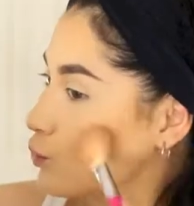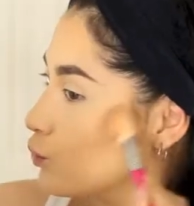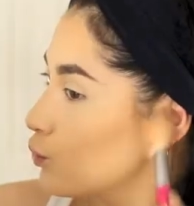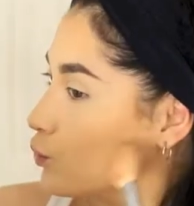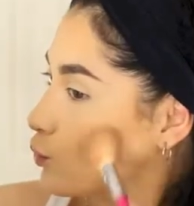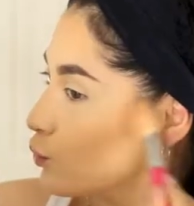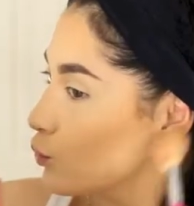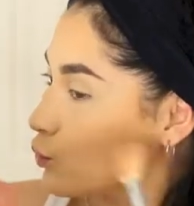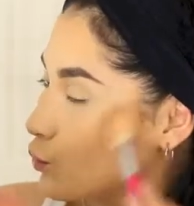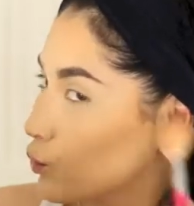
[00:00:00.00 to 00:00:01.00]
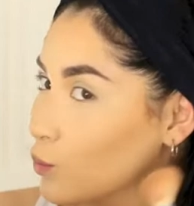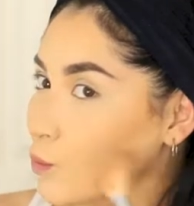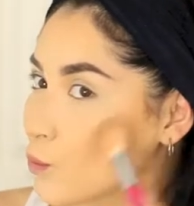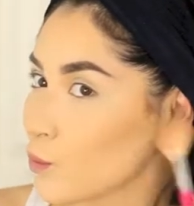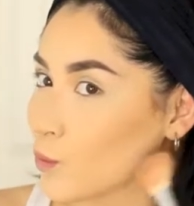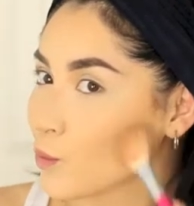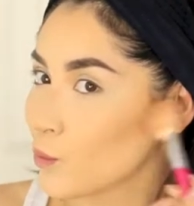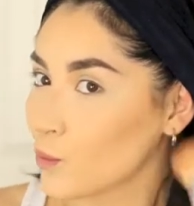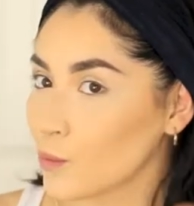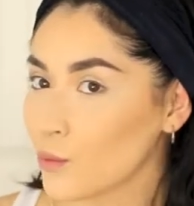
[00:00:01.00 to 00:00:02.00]
with my MAC
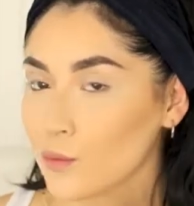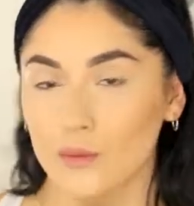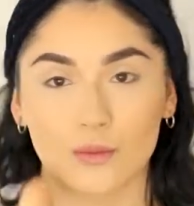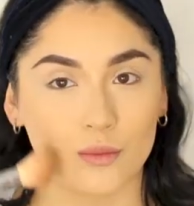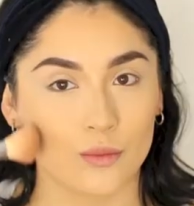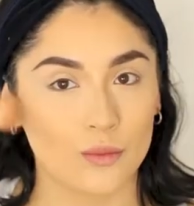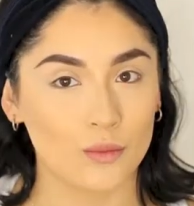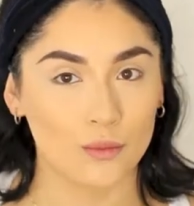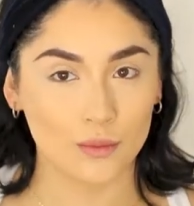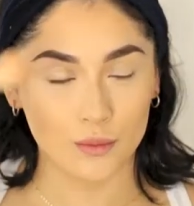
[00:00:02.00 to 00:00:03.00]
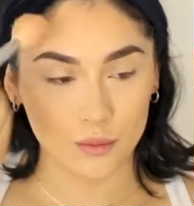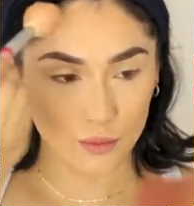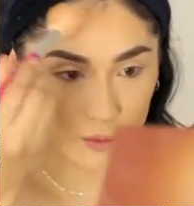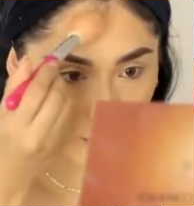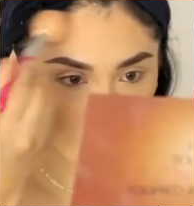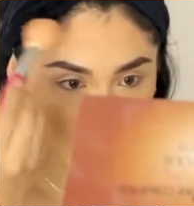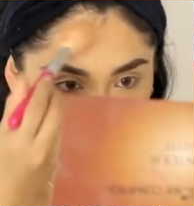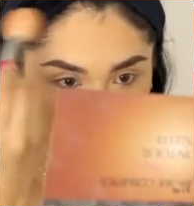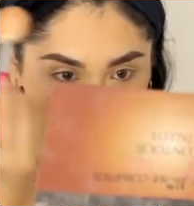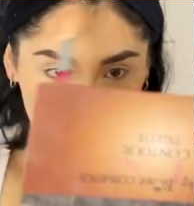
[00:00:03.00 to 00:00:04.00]
matte
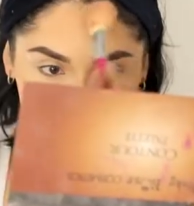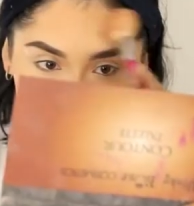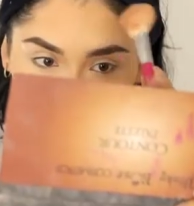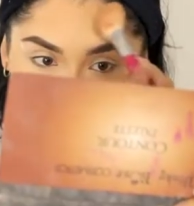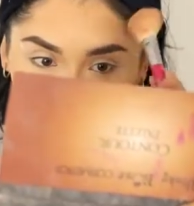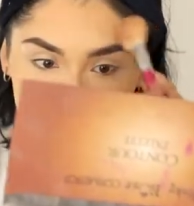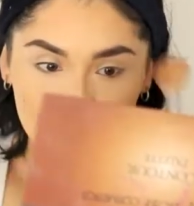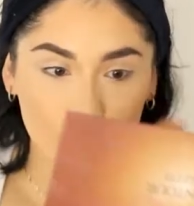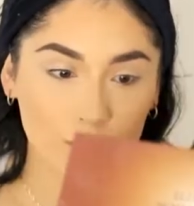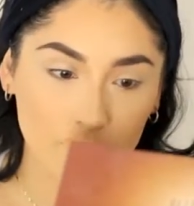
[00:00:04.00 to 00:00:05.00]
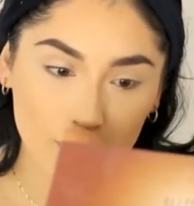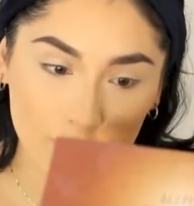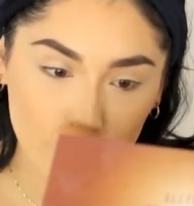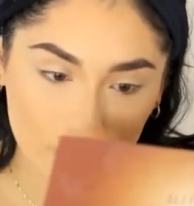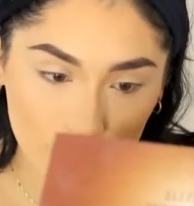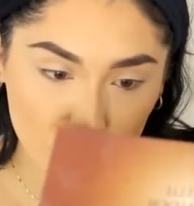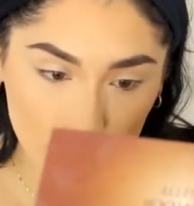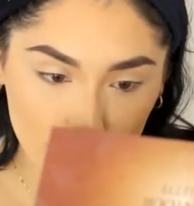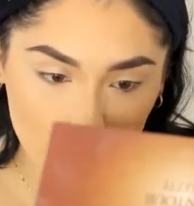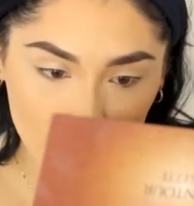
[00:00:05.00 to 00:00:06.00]
bronzer. And I'm
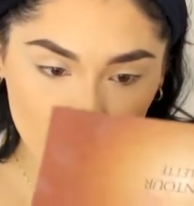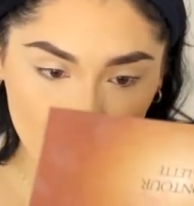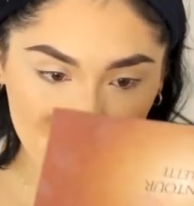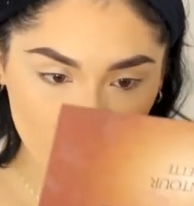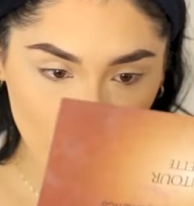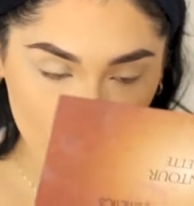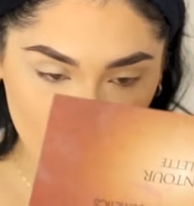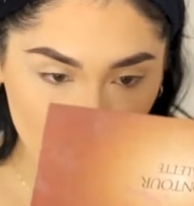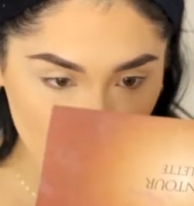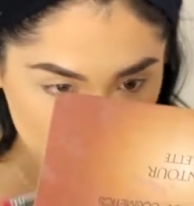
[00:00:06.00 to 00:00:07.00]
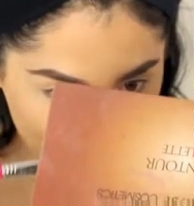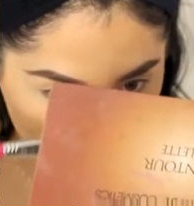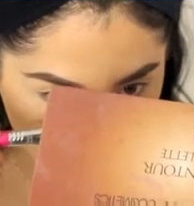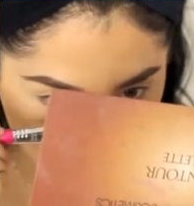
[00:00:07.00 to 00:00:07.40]
using a Sigma brush to do